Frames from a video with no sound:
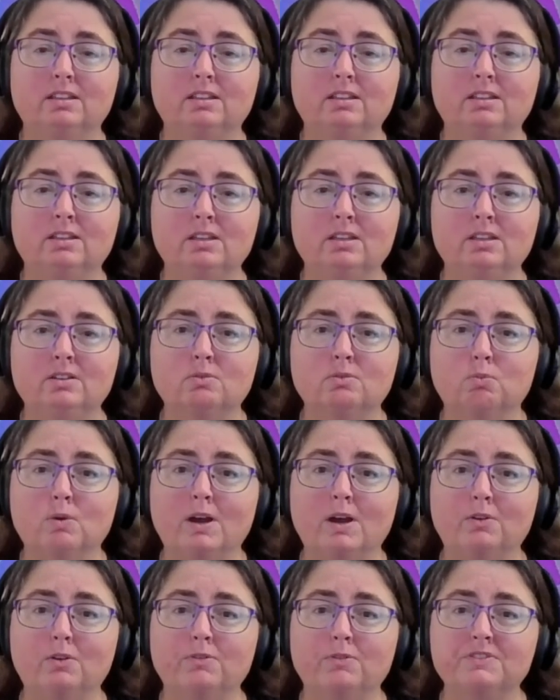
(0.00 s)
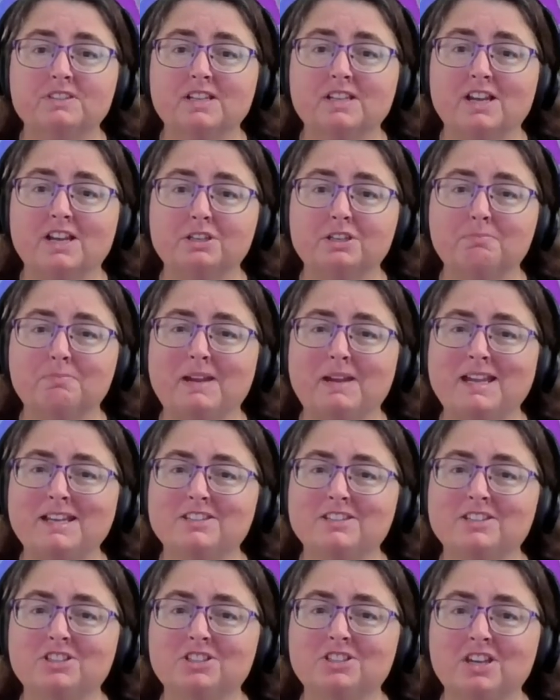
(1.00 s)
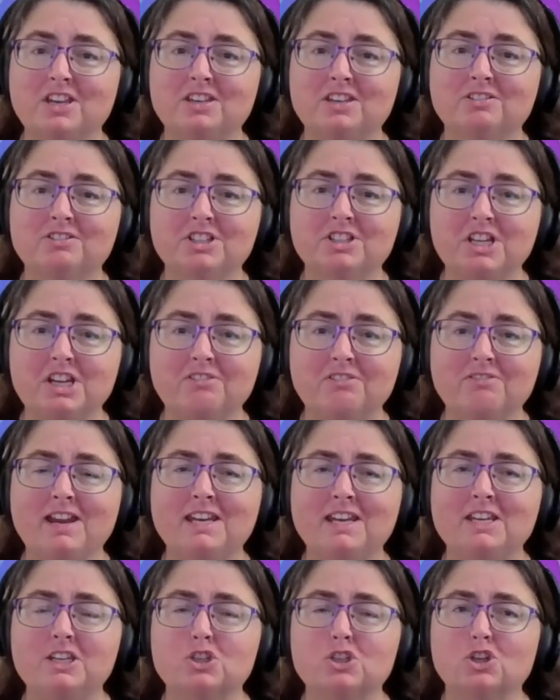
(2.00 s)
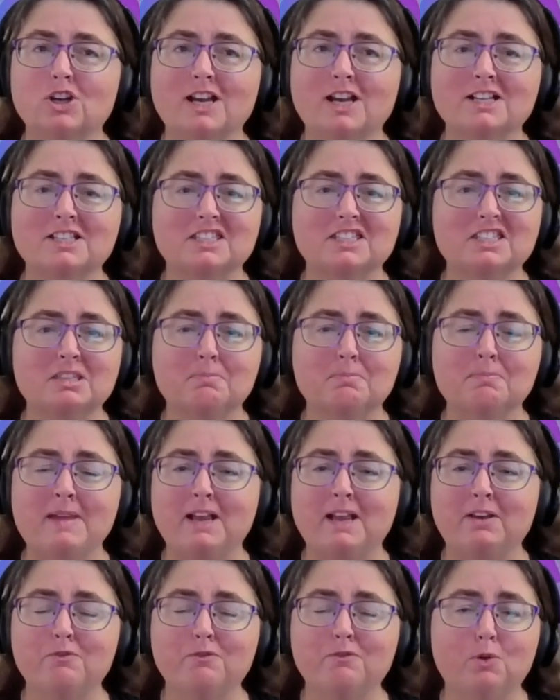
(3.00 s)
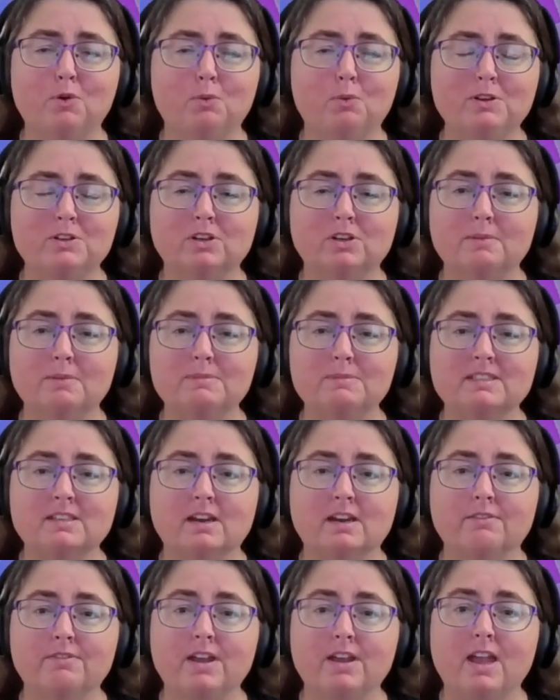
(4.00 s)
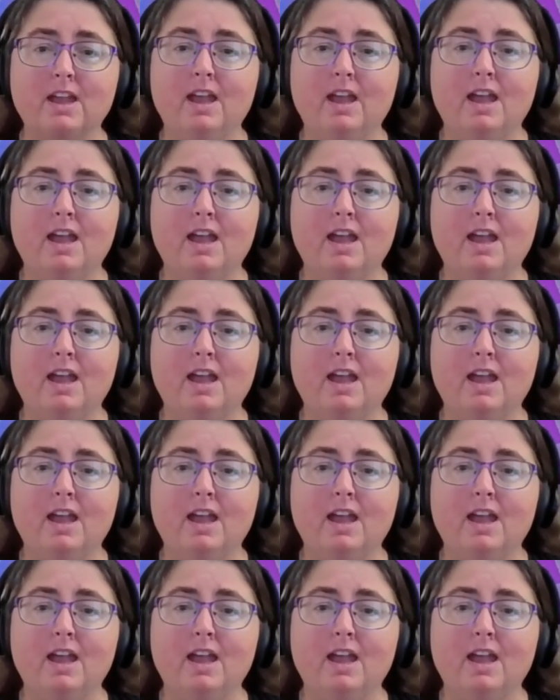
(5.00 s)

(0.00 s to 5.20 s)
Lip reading: your one-offs, touching base, generating trust, the back and forward type stuff.